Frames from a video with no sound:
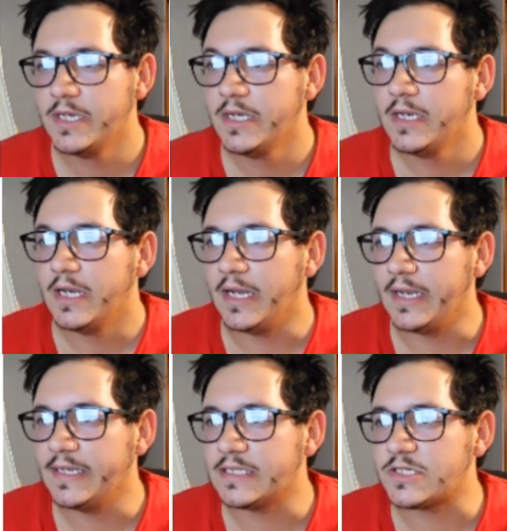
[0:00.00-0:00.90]
Uh,
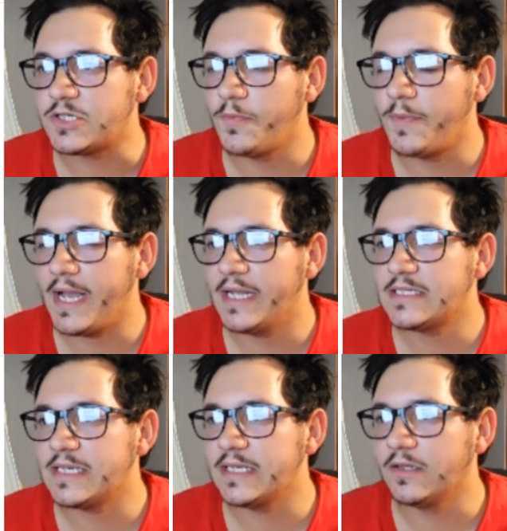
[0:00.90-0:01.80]
its toe pads
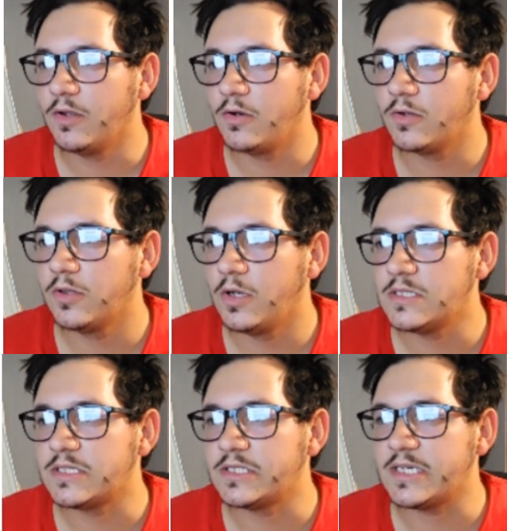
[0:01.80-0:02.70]
and long
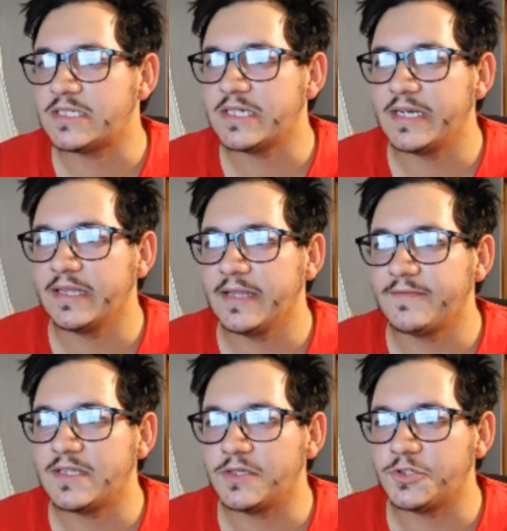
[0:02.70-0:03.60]
claws suggested it lived
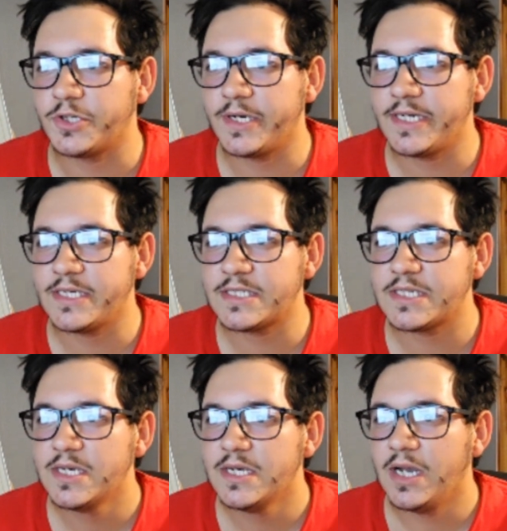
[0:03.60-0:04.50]
in the trees,
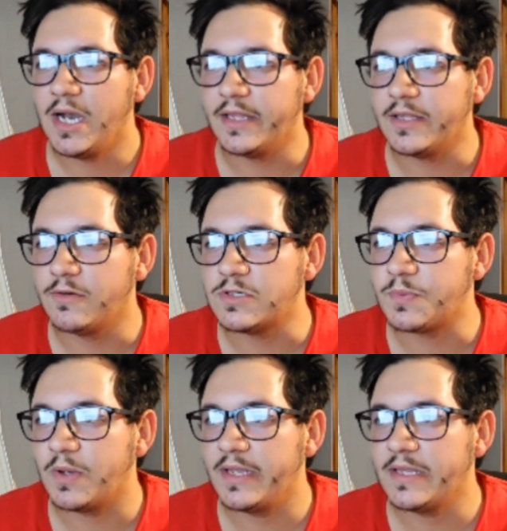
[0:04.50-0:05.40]
uh, though it is
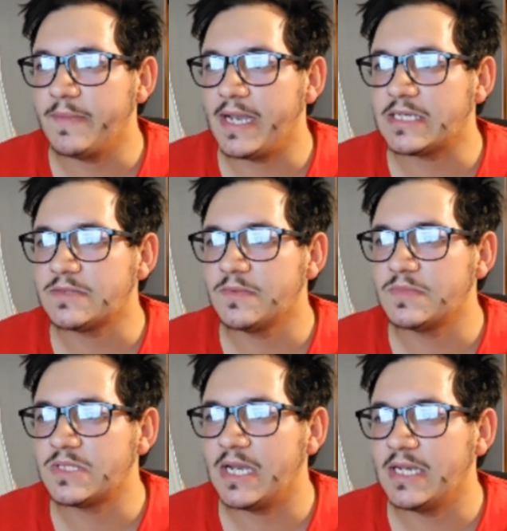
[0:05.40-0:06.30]
probably the maximum
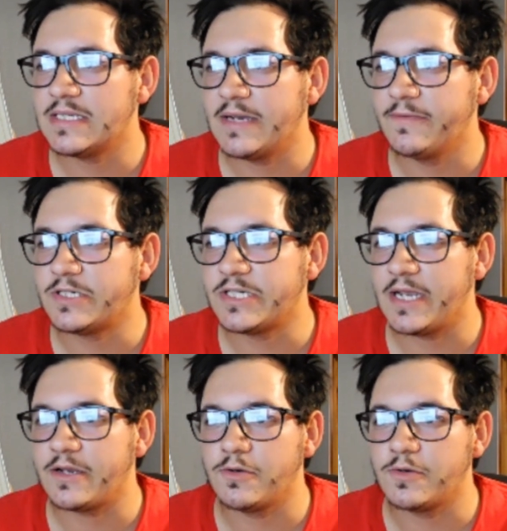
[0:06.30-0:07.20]
size at which
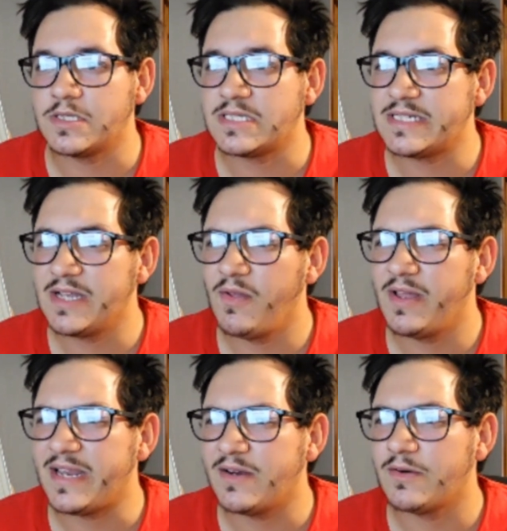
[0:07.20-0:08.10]
gecko could still
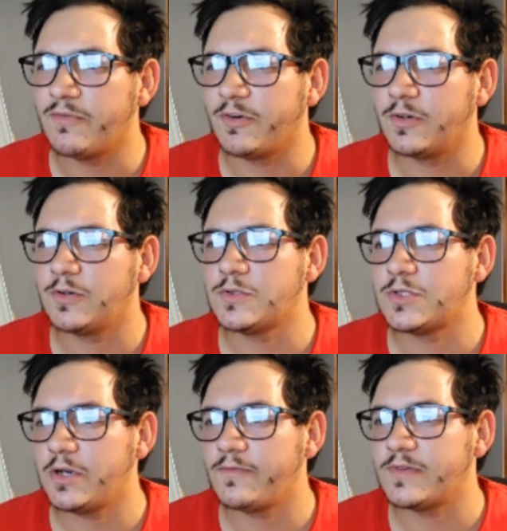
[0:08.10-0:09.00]
adhere to vertical
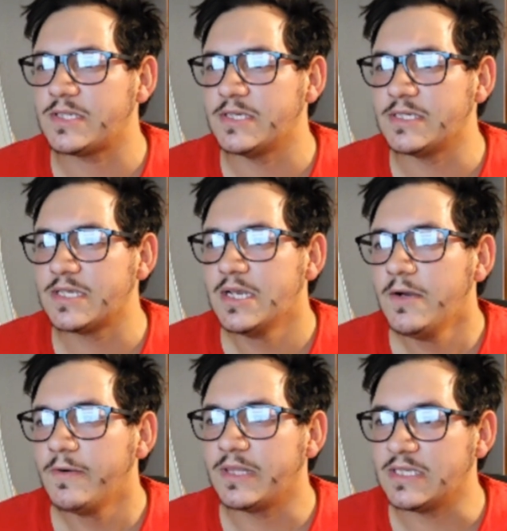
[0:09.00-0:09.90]
surfaces
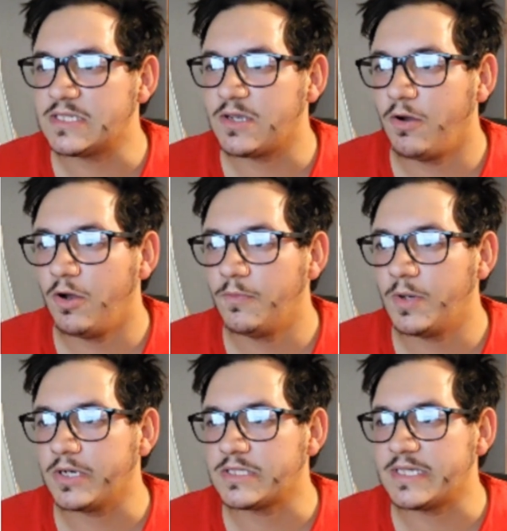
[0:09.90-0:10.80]
with its
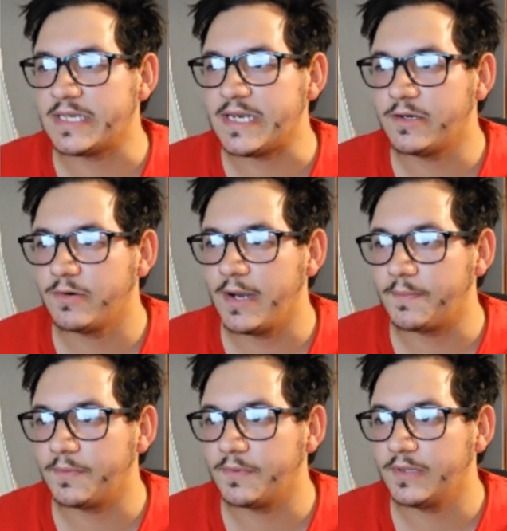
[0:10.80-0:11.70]
hallmark sticky
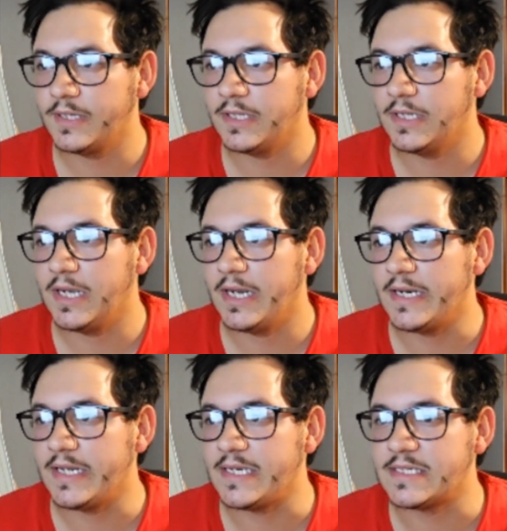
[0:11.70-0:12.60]
grip, uh,
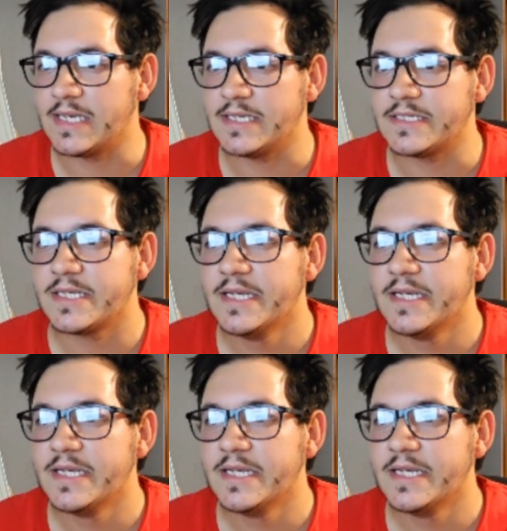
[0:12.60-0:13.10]
Heinicke says.